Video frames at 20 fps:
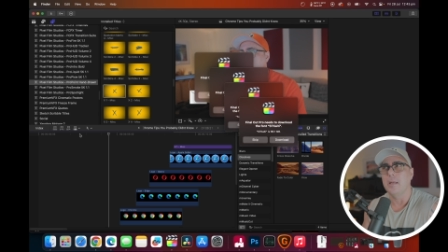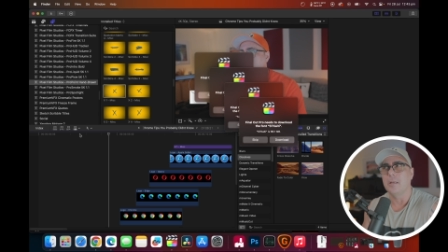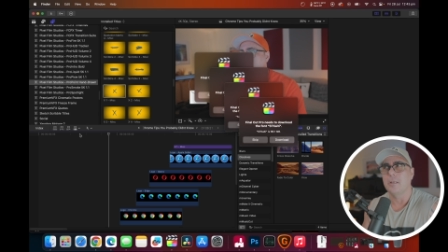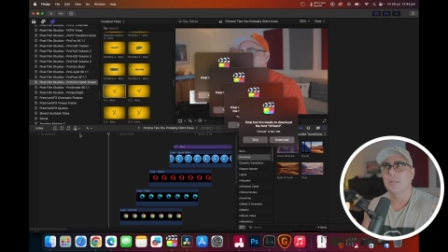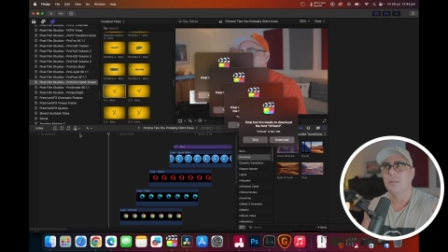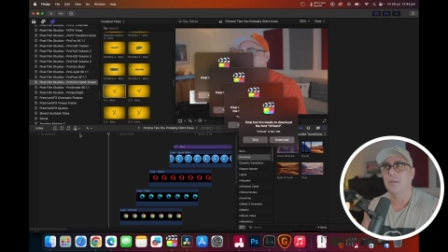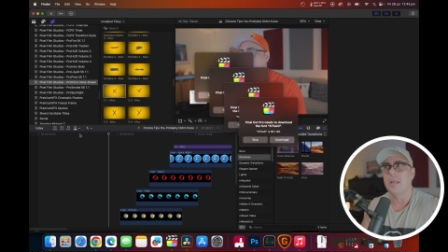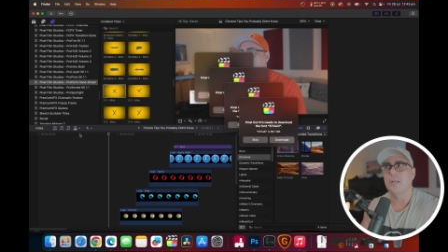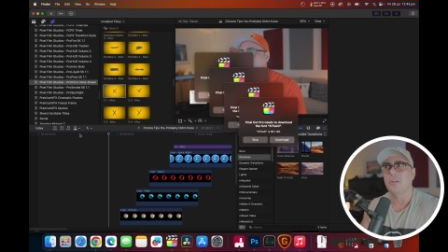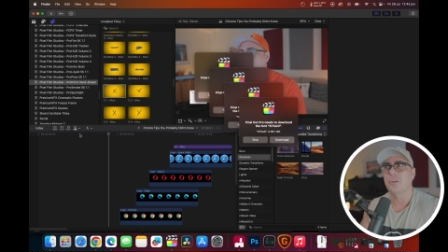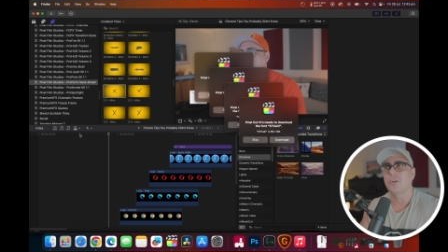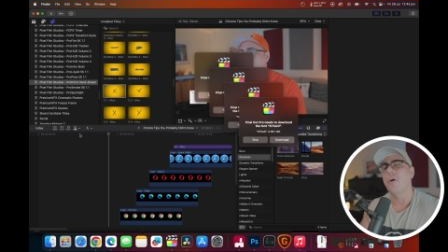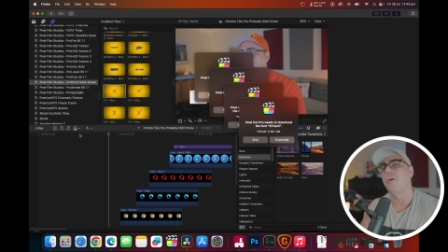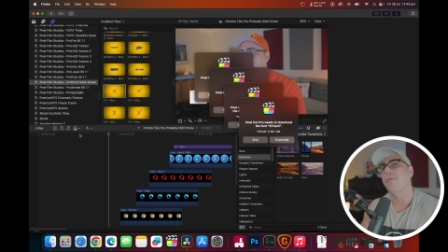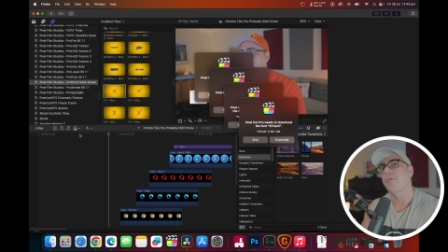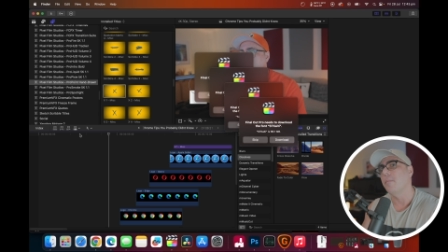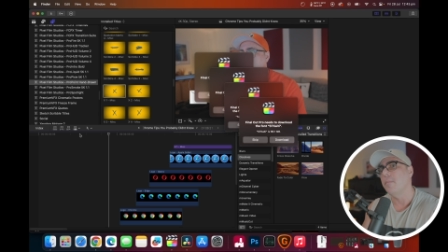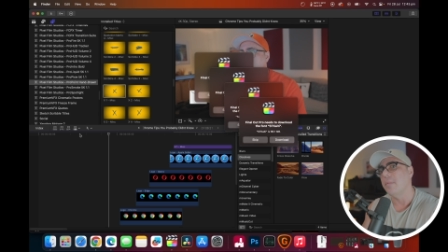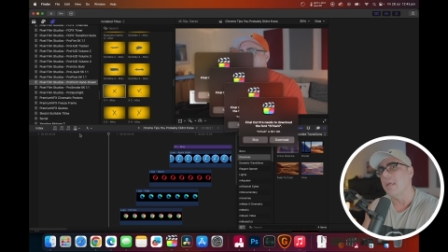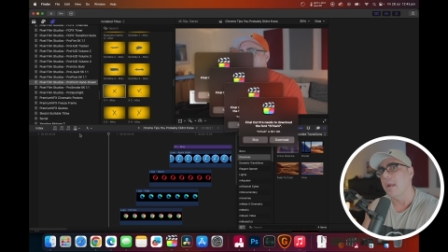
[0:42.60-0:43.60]
It's, it's
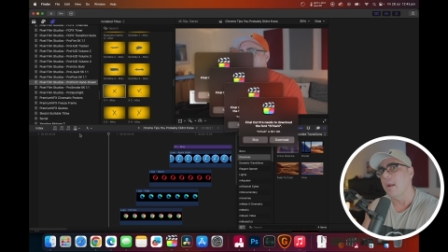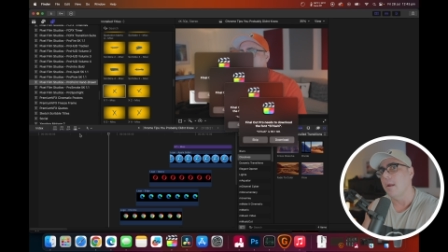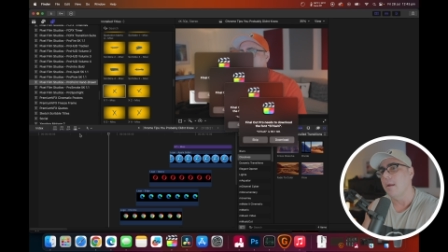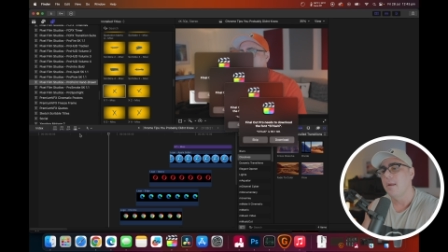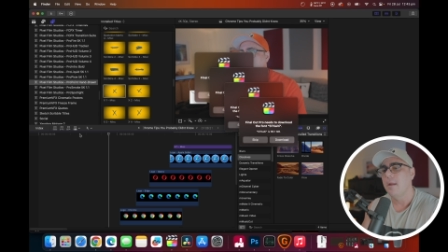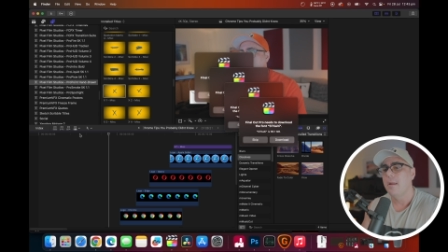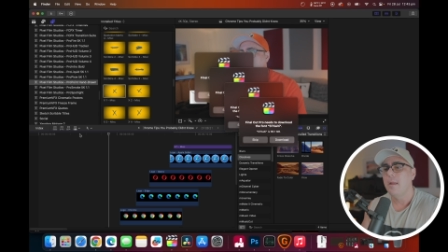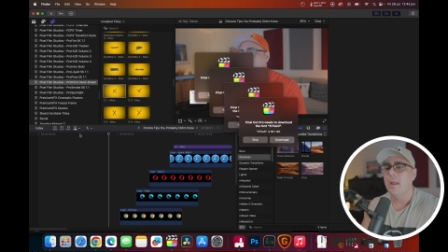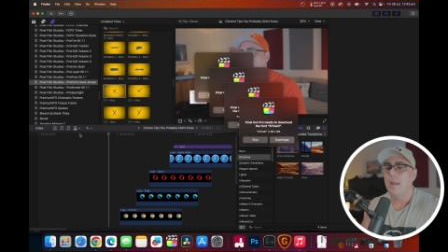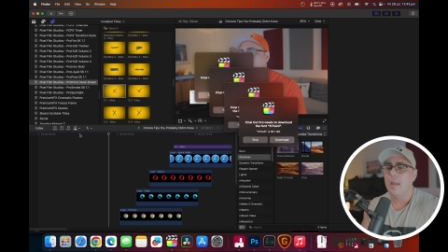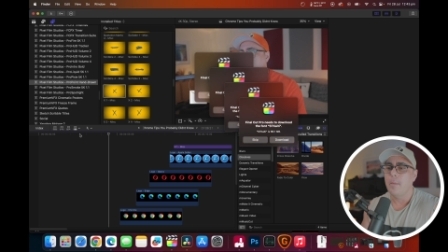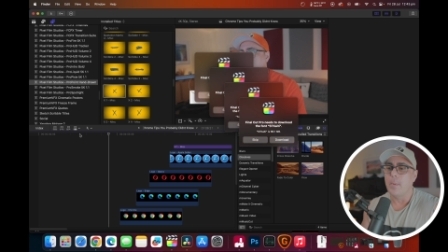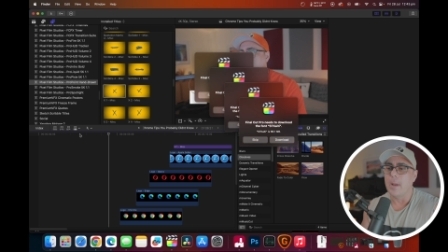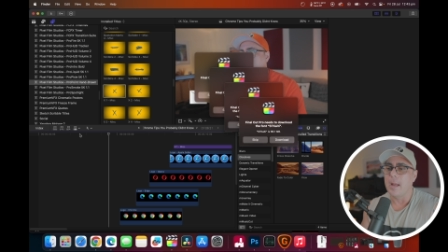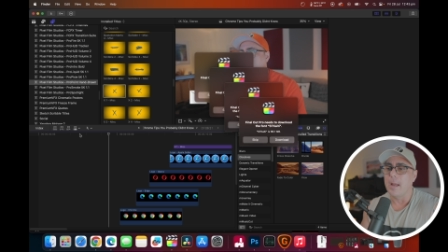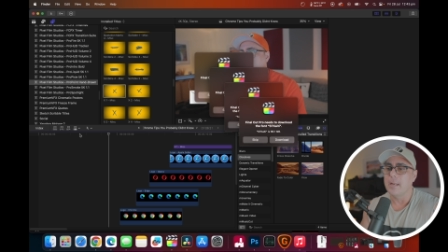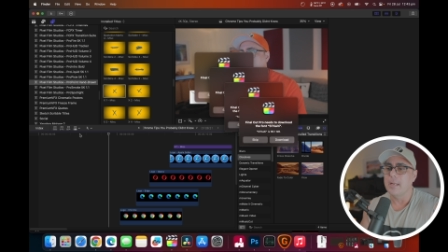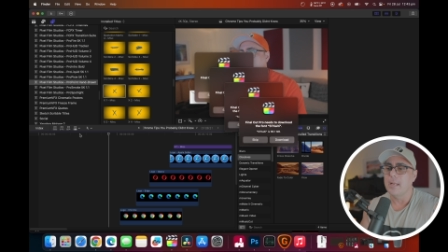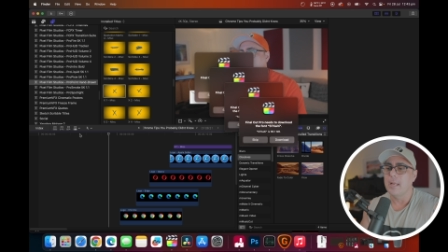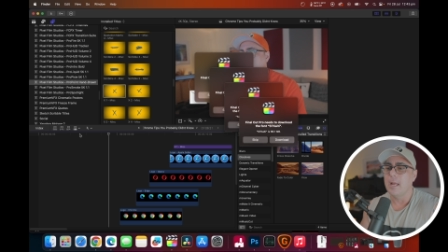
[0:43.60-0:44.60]
got them there,
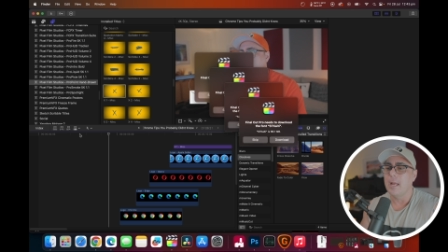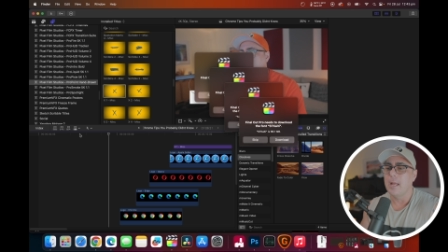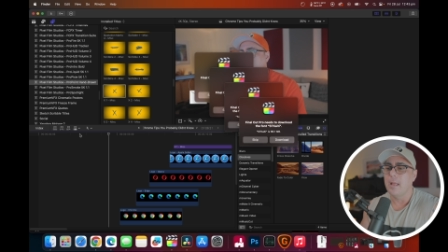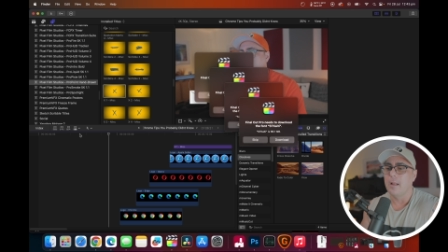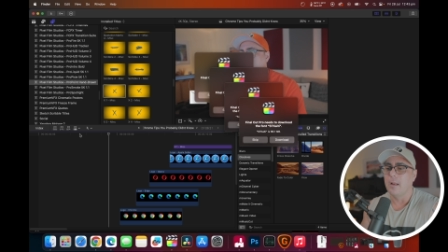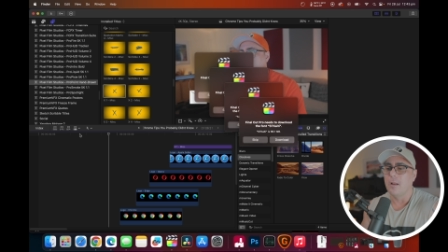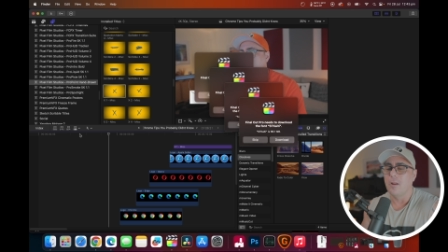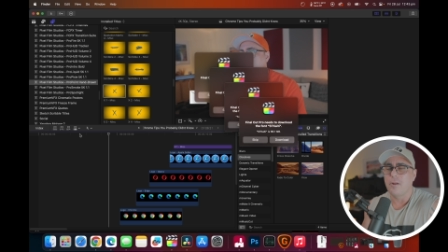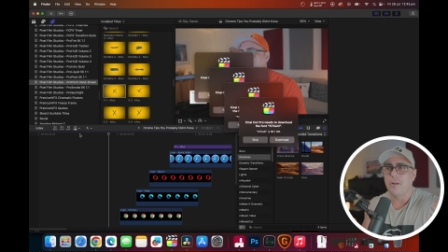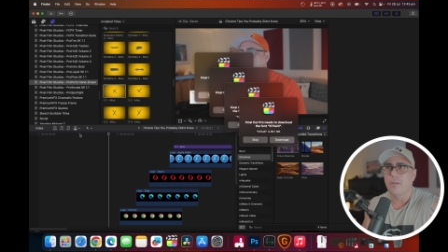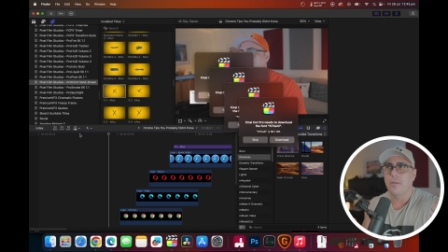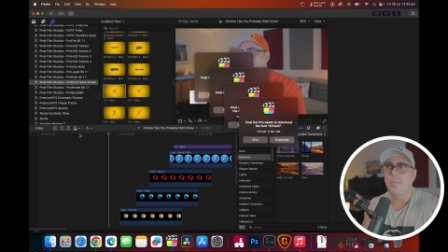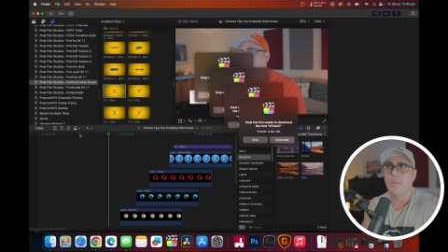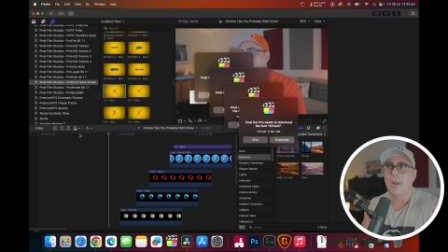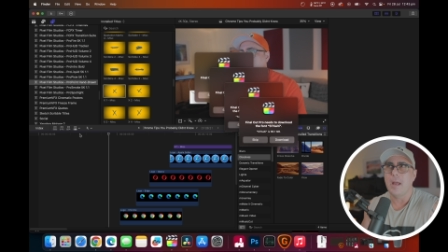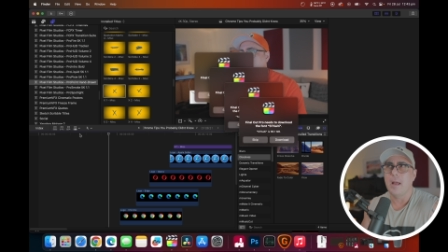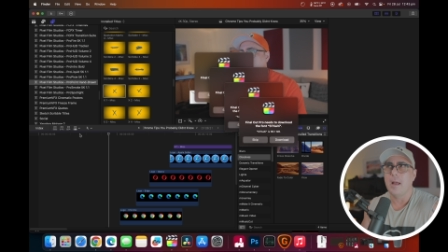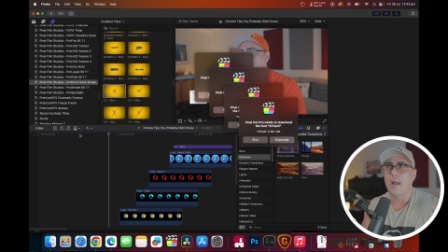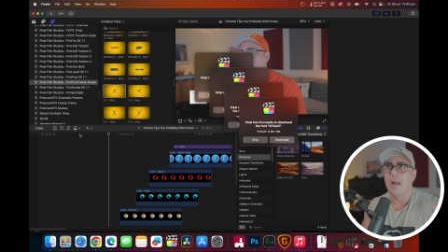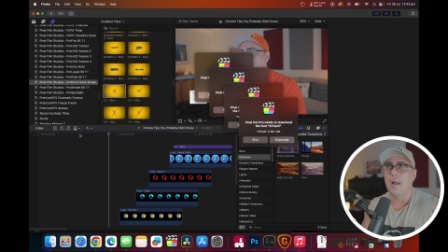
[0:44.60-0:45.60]
but a lot of them
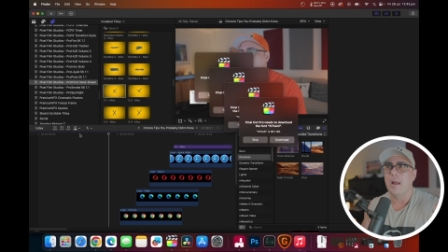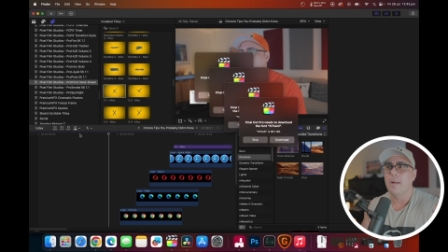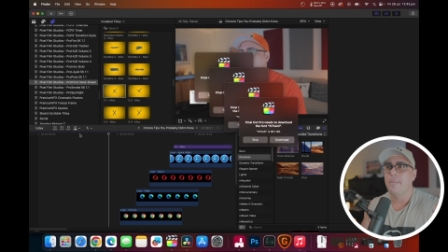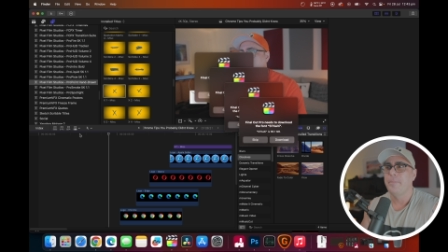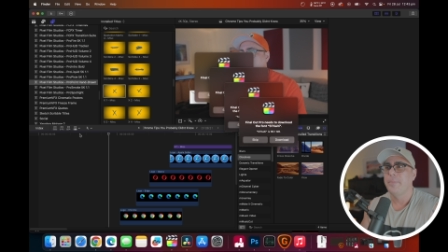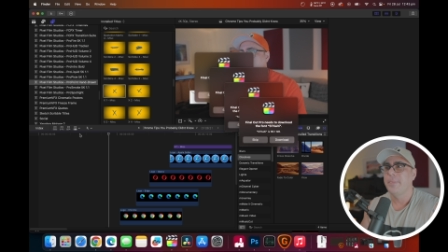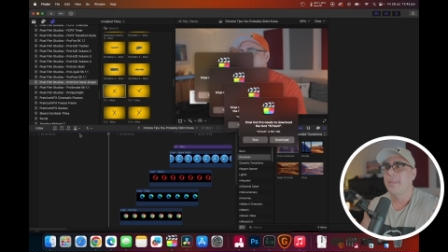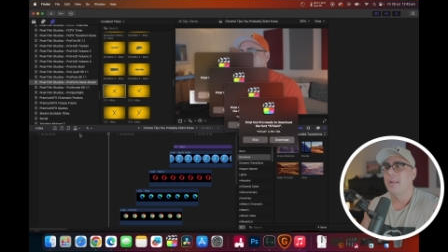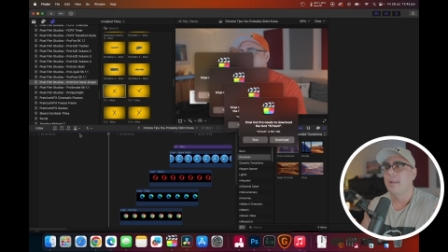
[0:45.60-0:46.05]
are